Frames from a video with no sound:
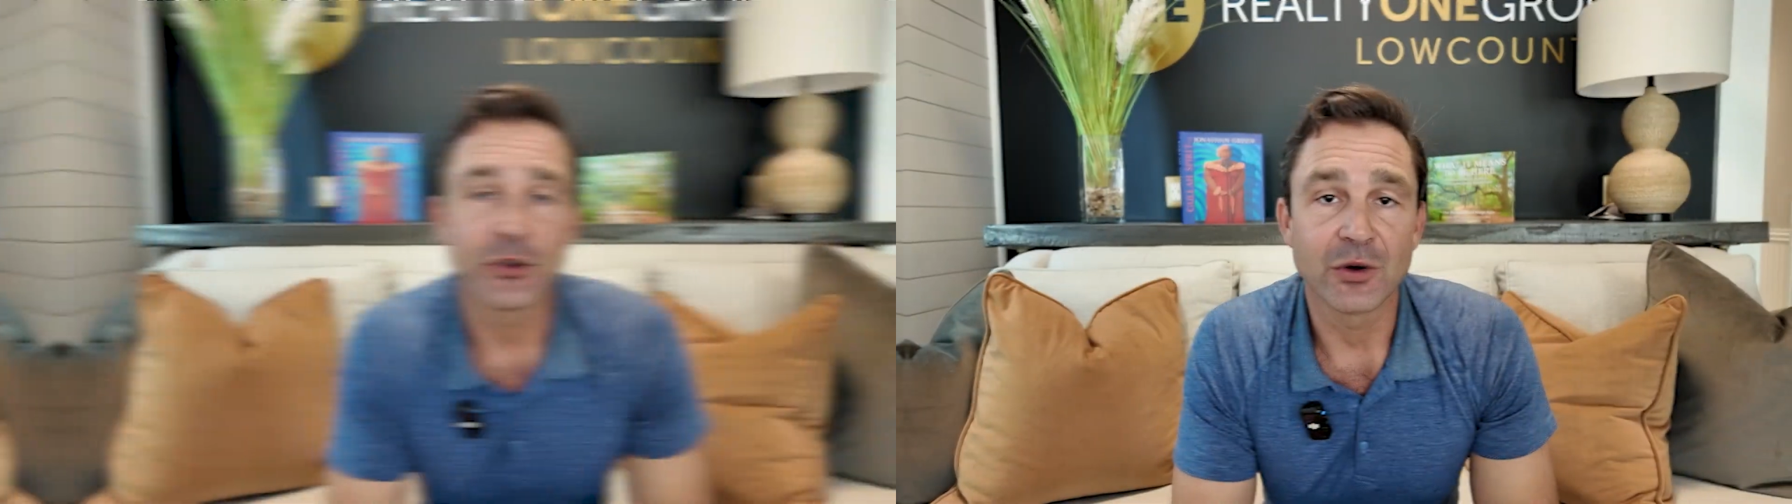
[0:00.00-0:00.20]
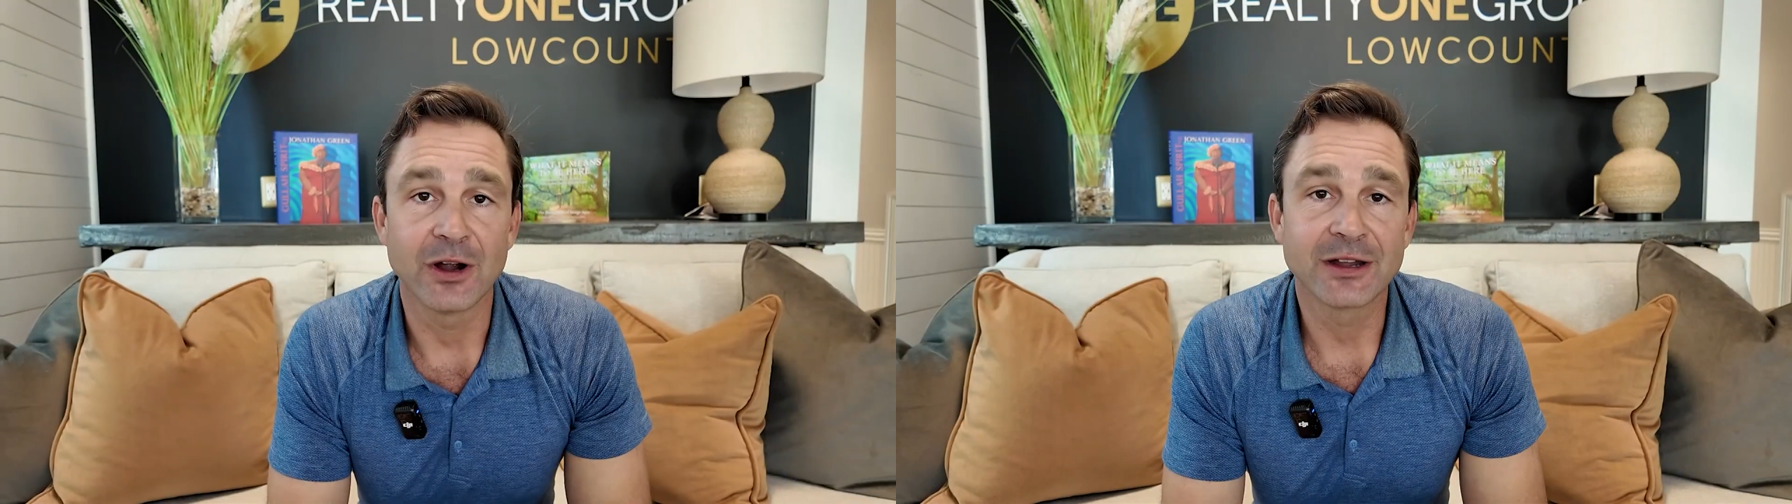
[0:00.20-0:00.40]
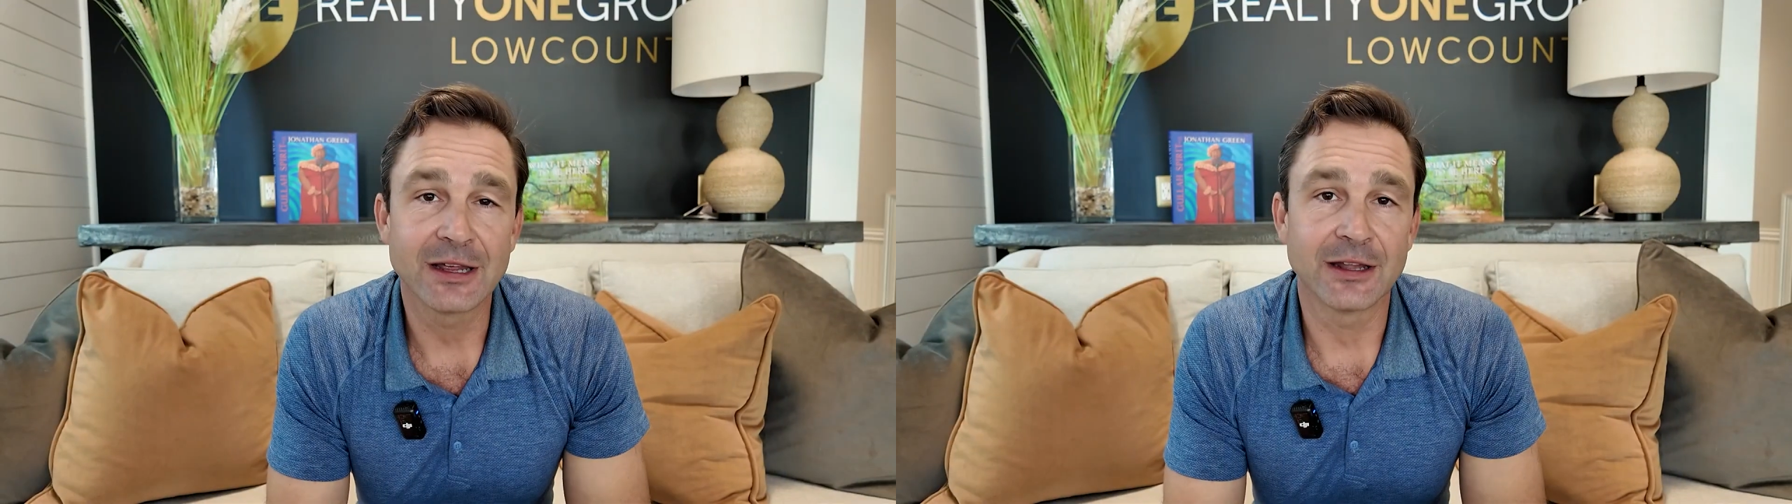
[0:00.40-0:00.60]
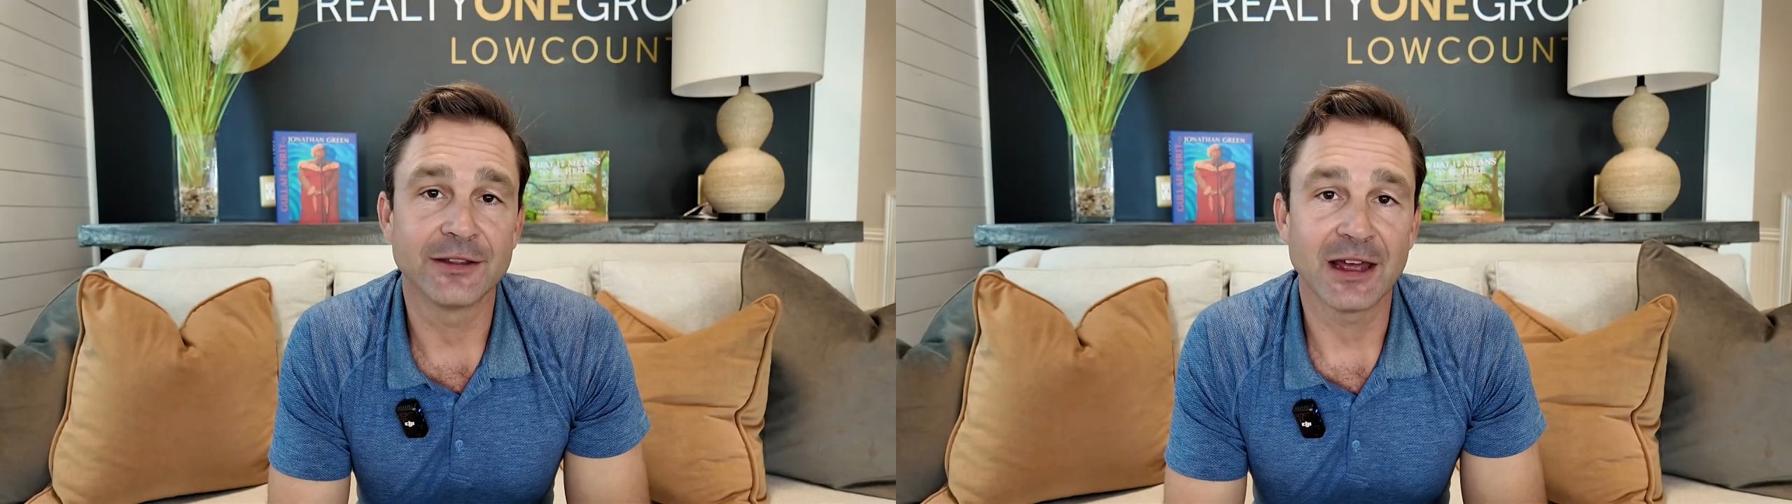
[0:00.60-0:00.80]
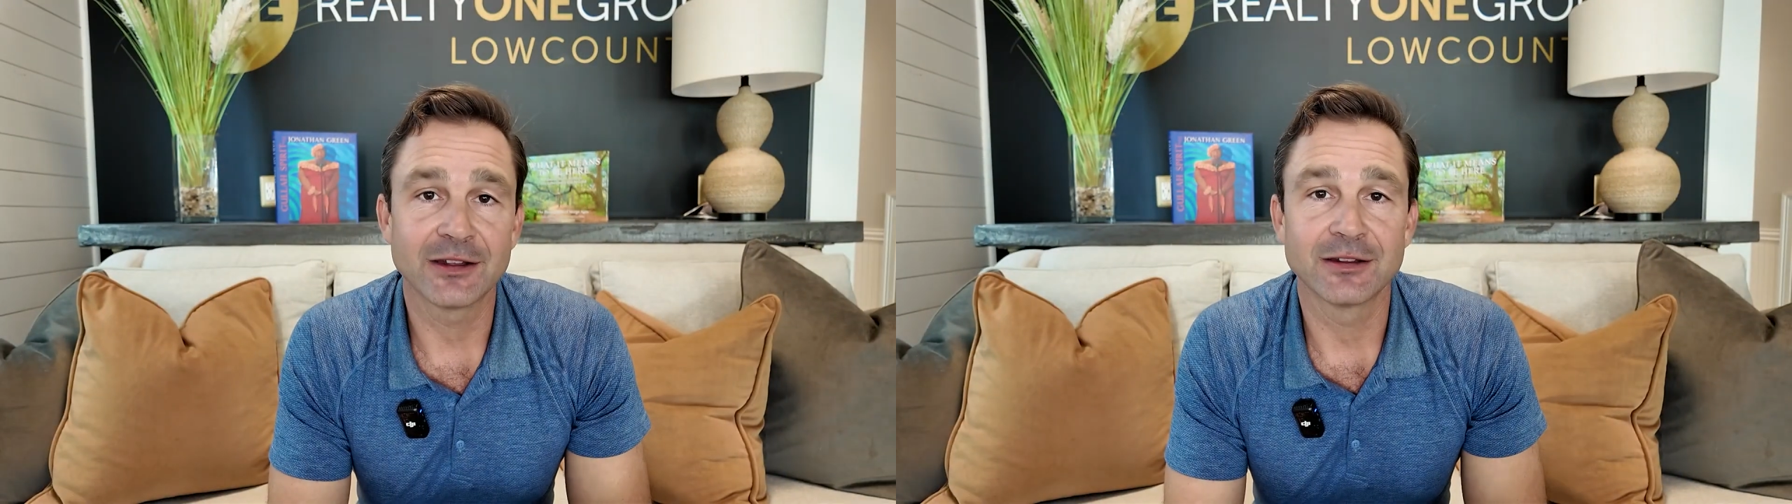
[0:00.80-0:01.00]
So
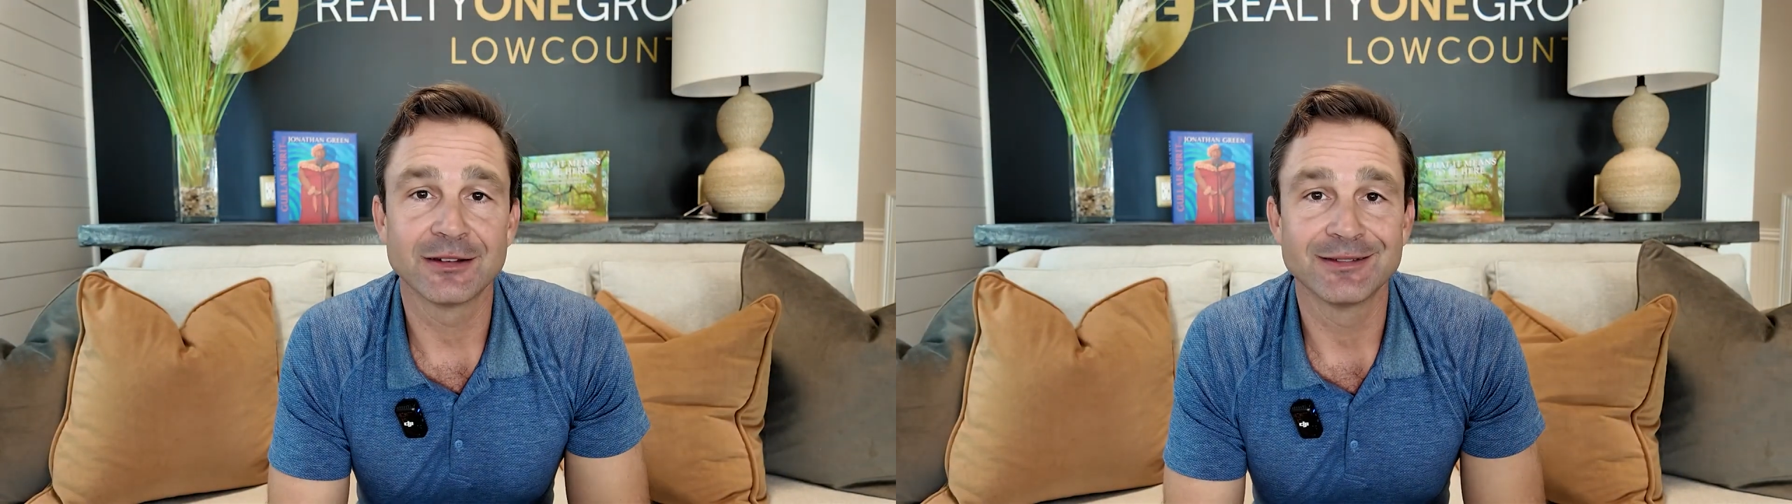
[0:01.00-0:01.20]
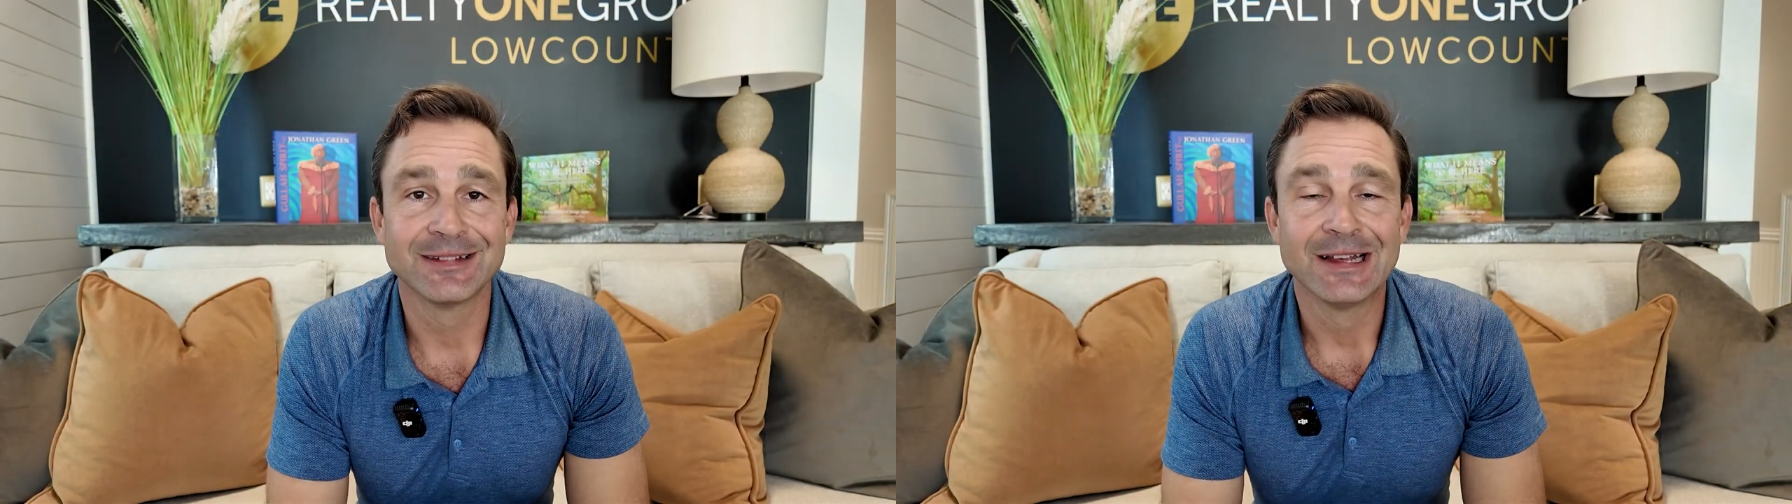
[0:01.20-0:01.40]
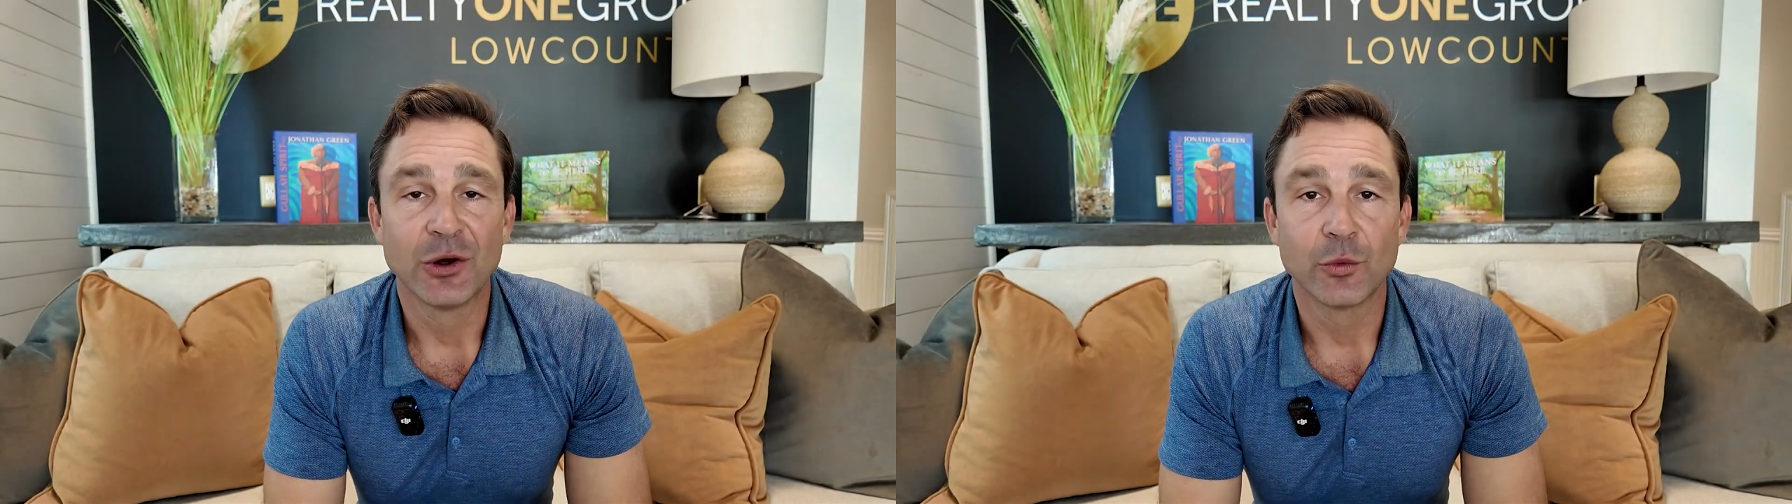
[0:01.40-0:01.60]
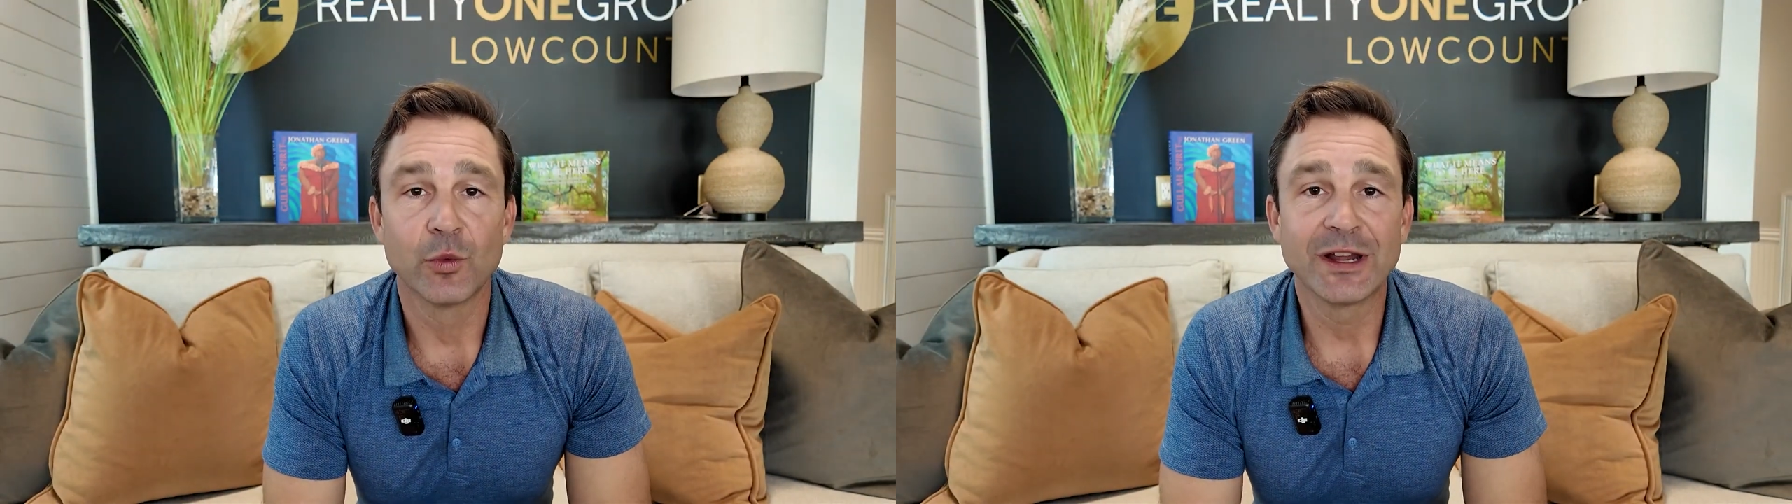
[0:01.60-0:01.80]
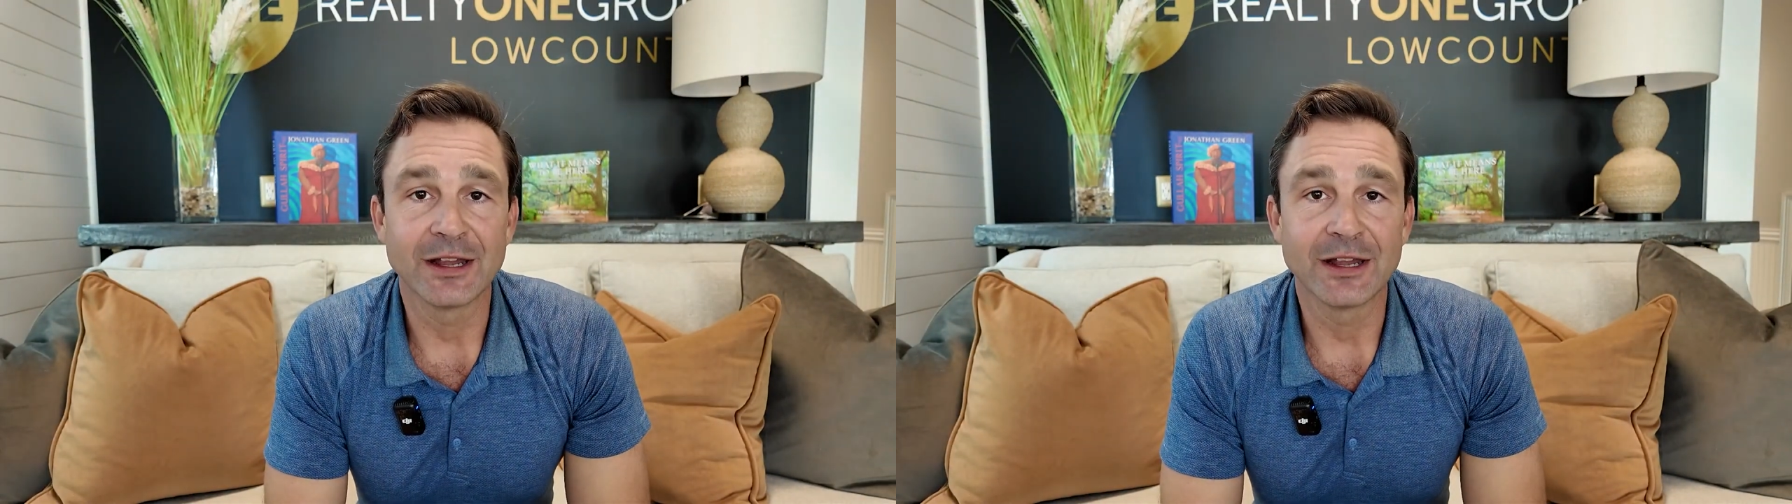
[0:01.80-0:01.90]
again, that we